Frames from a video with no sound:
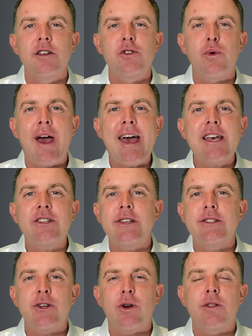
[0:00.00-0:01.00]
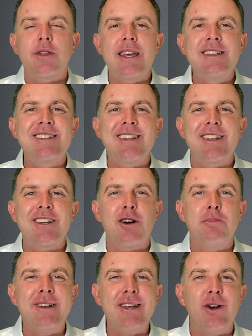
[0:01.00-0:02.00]
So assets are things that the
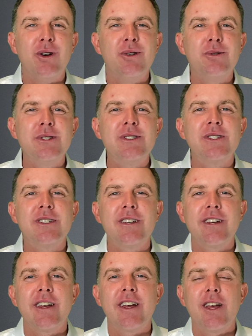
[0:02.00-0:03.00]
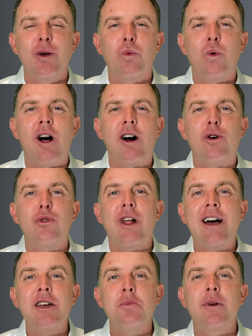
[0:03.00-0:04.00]
company owns, while
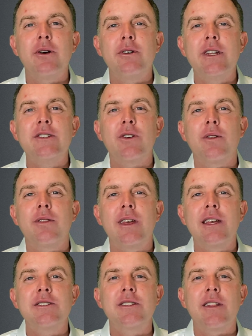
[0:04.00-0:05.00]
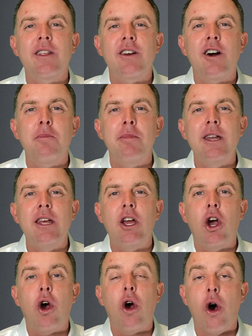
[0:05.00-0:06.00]
liabilities are things that the company
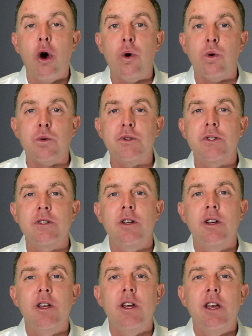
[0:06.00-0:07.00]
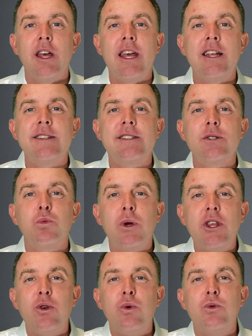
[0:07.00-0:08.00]
owes. And so
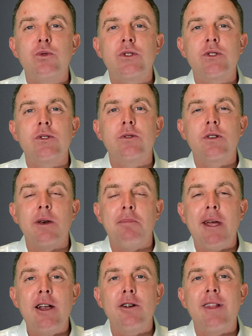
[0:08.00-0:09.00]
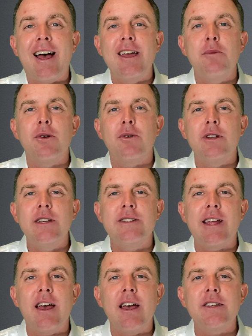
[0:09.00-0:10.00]
when you compare liabilities
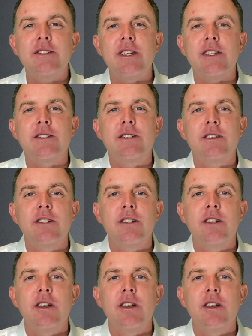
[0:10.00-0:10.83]
to assets,